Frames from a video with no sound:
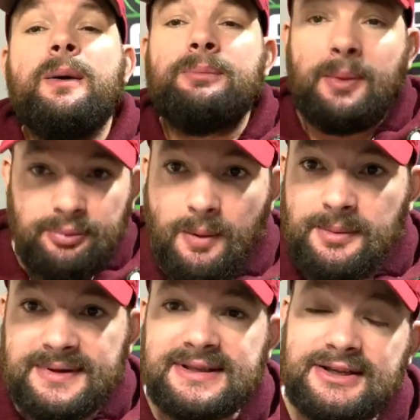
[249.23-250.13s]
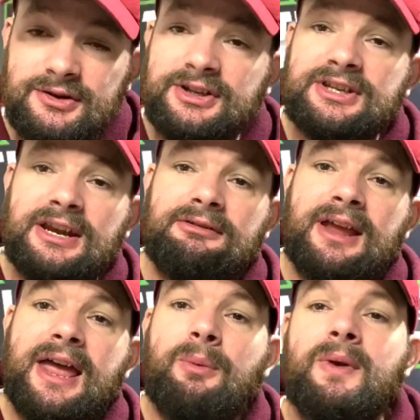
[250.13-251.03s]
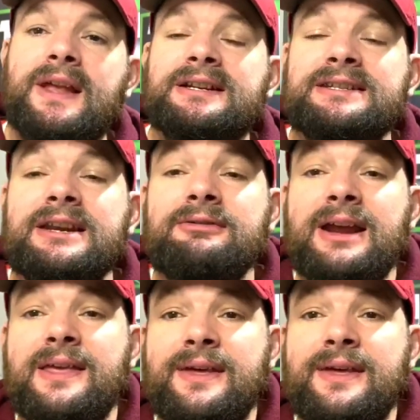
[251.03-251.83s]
The problem is they do deteriorate, and when they deteriorate,